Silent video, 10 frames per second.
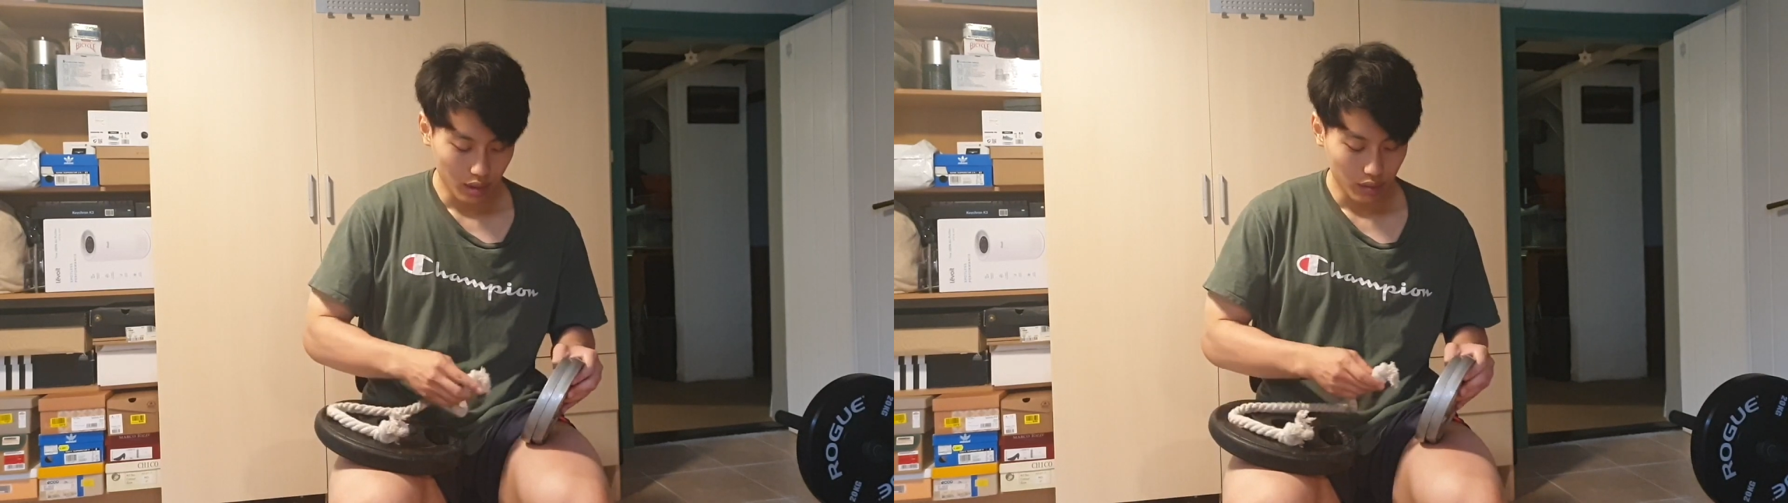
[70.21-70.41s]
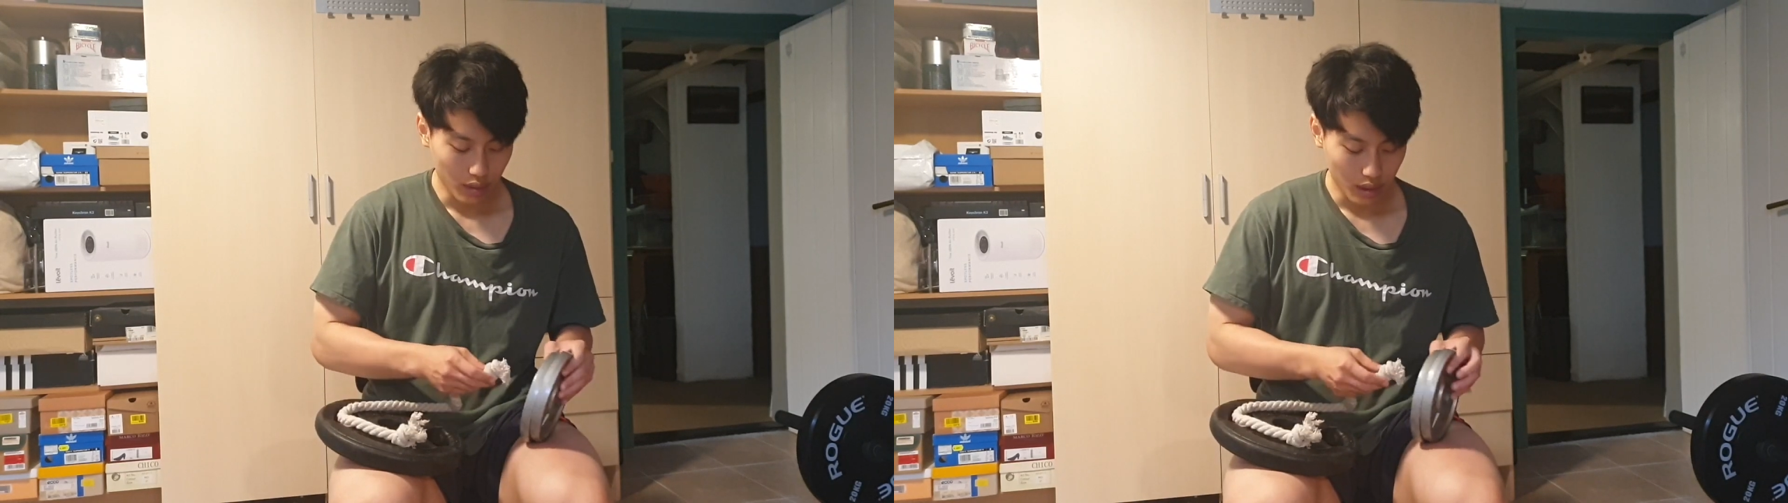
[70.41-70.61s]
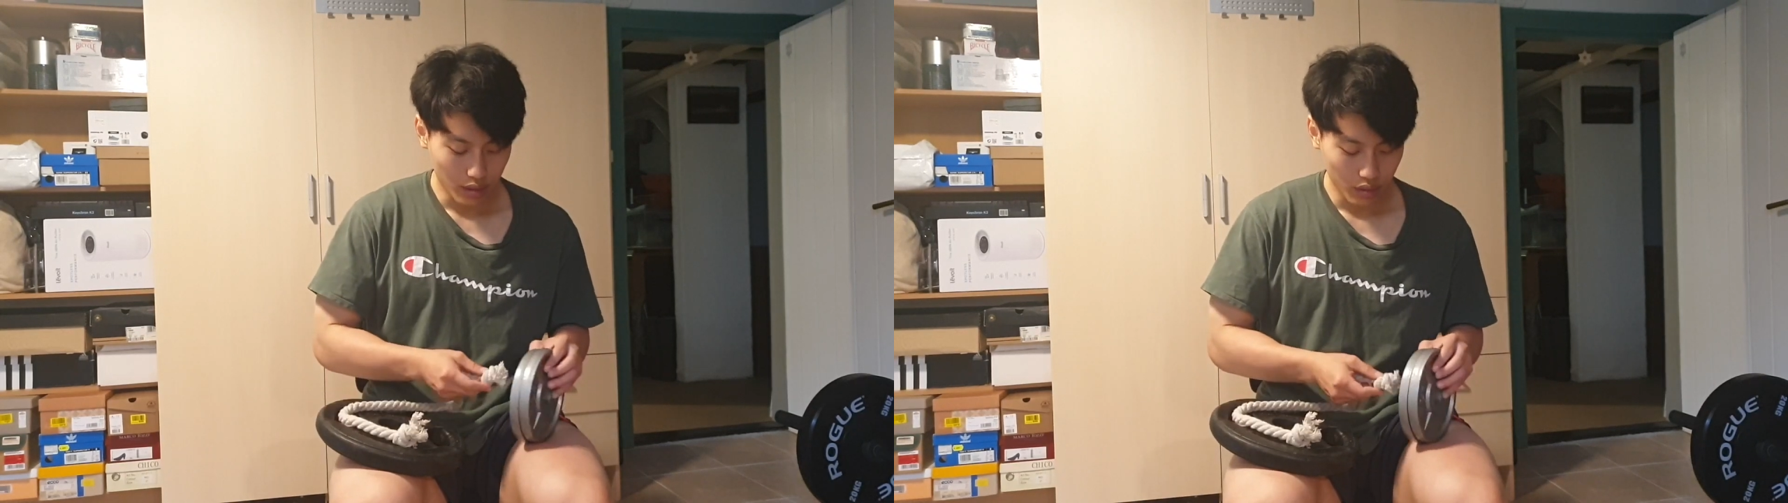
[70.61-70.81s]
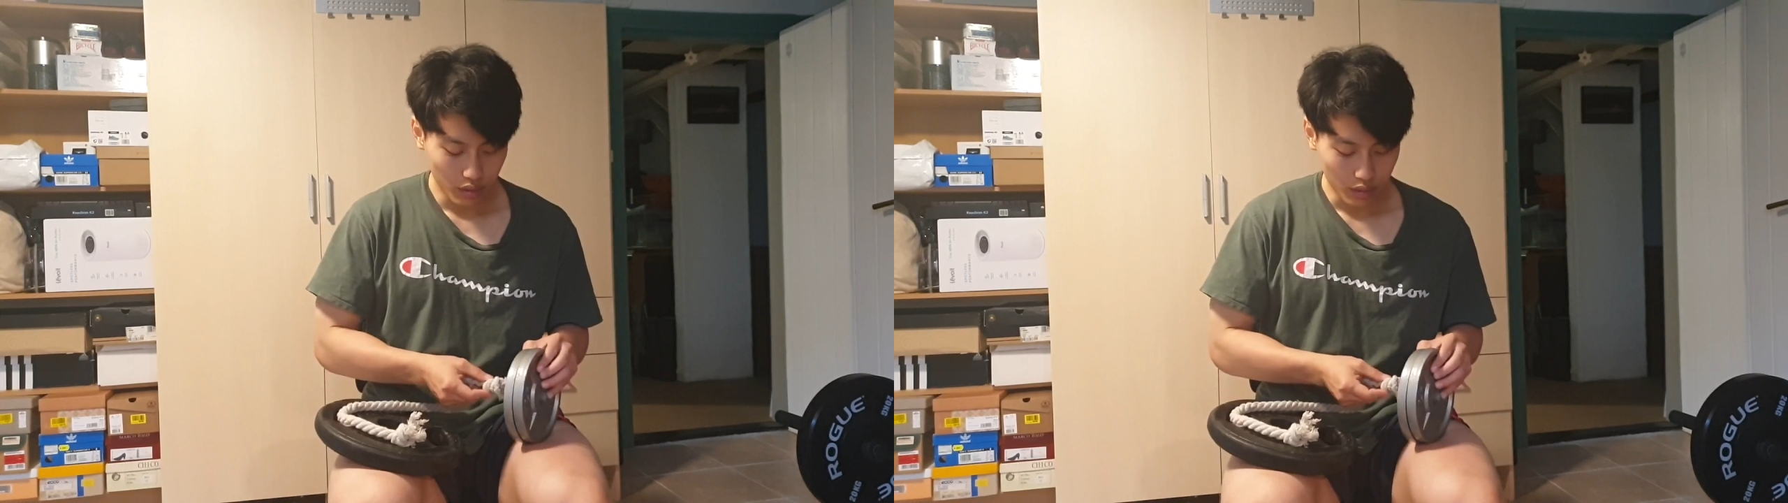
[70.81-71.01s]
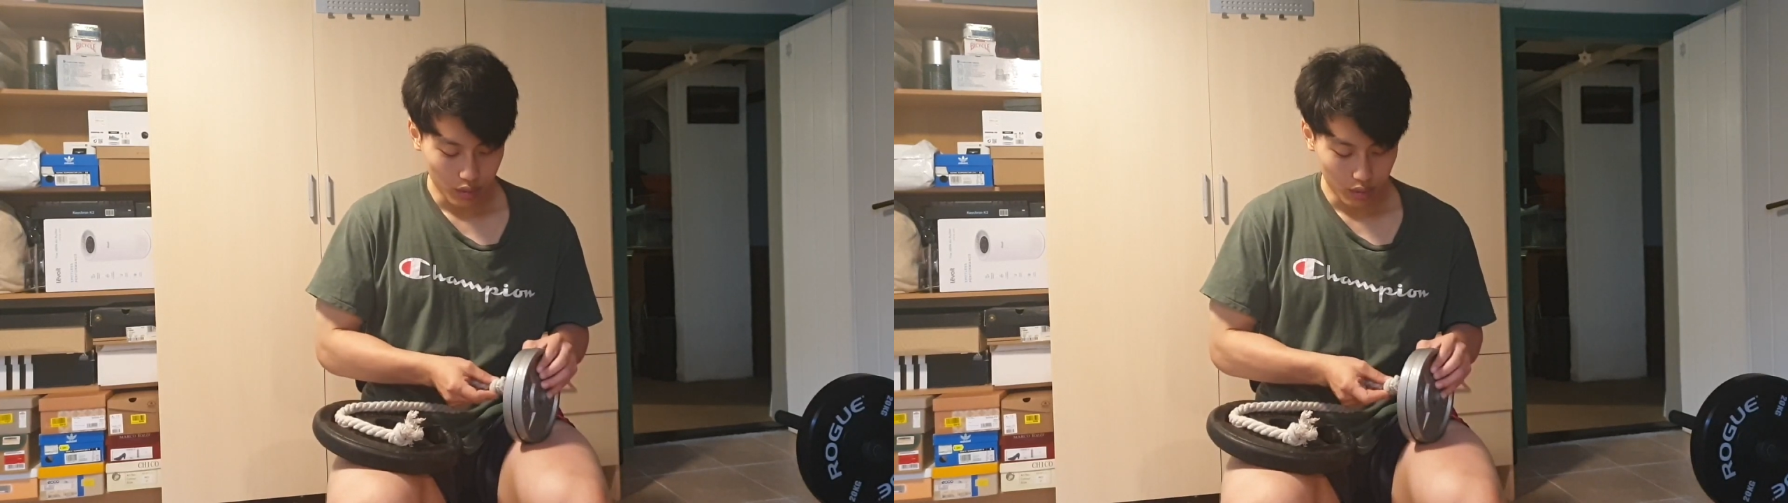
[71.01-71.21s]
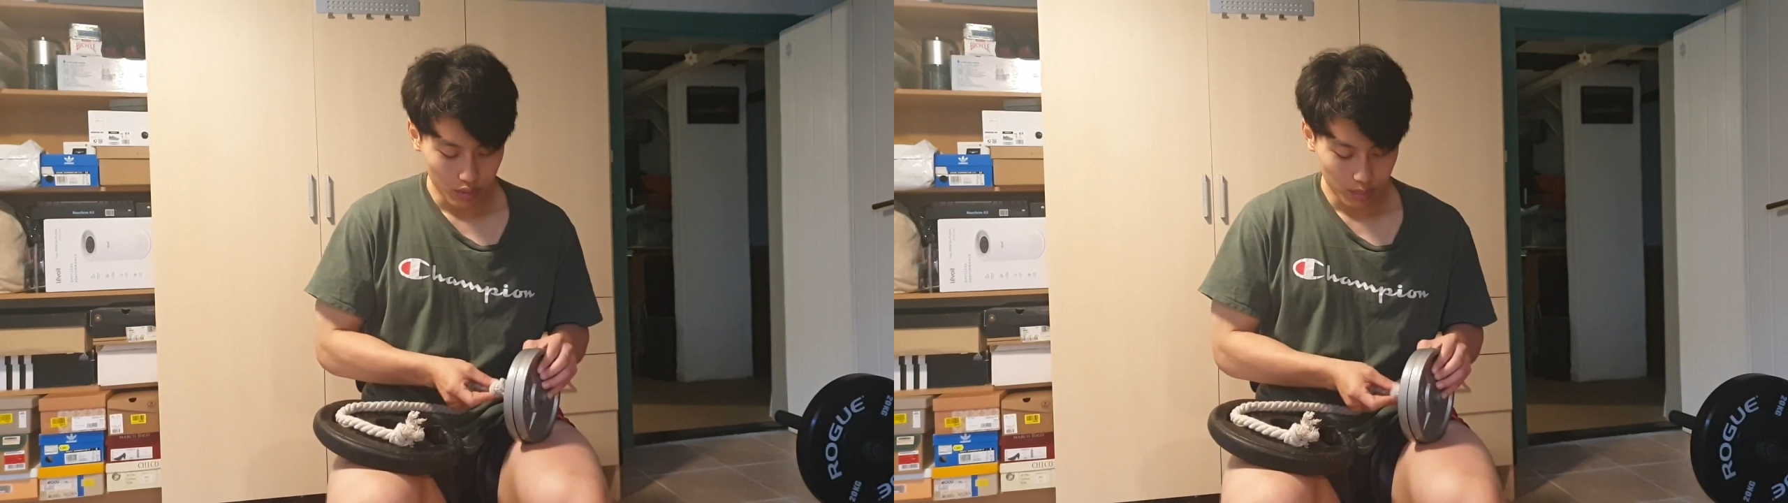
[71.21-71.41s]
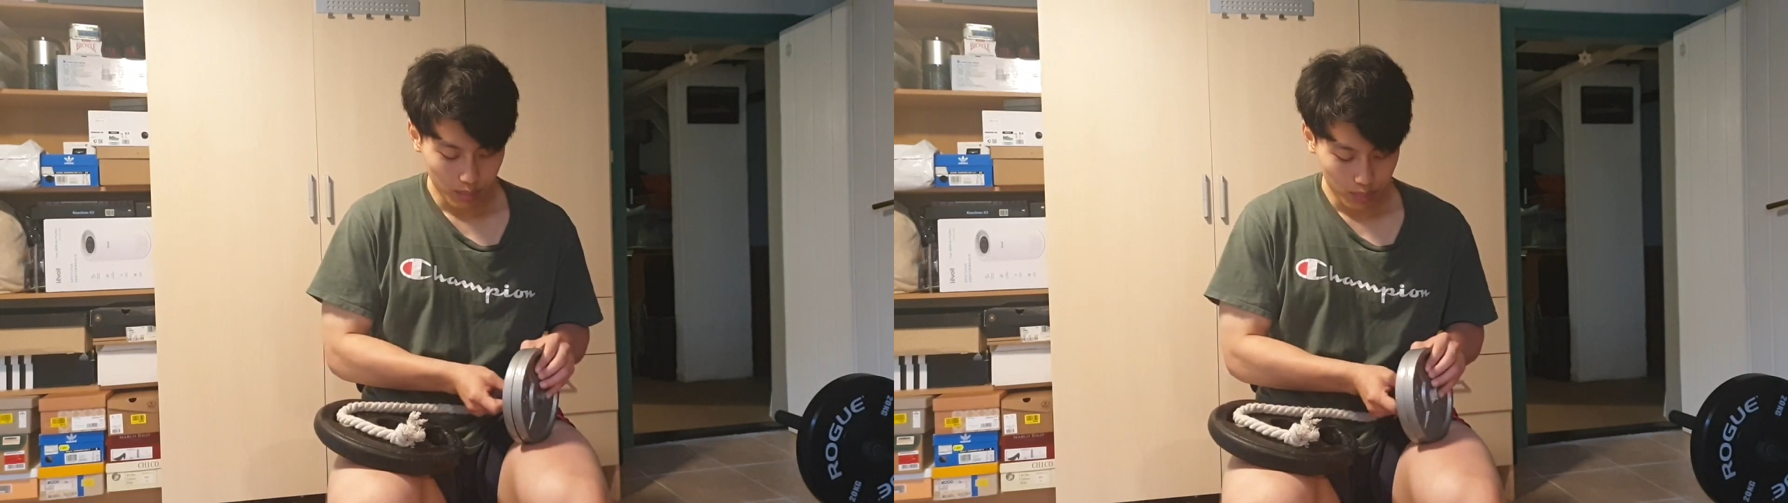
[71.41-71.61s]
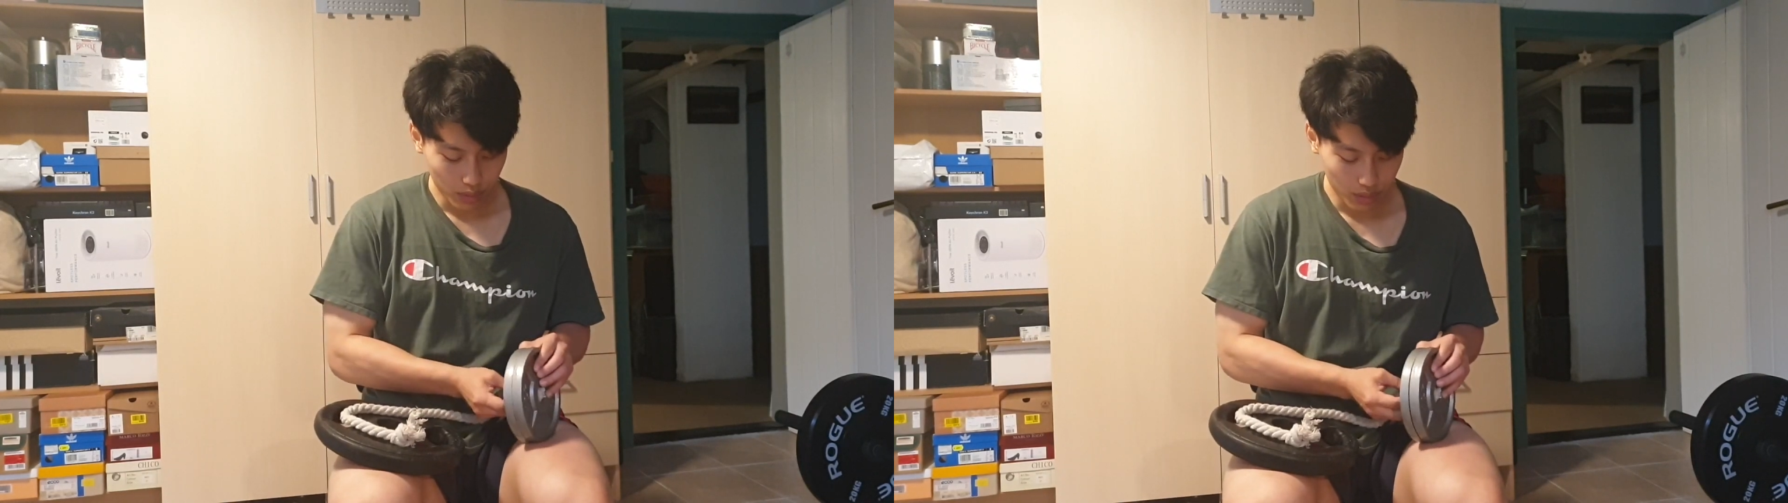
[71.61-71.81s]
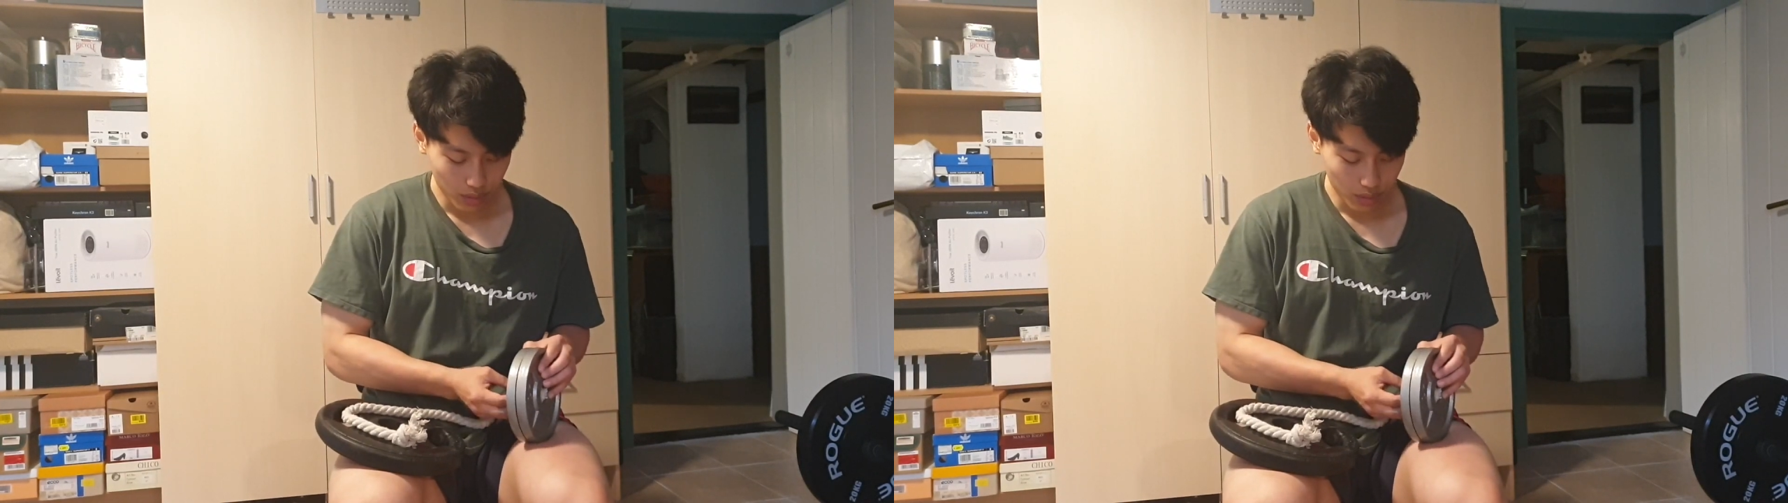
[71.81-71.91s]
So then you put,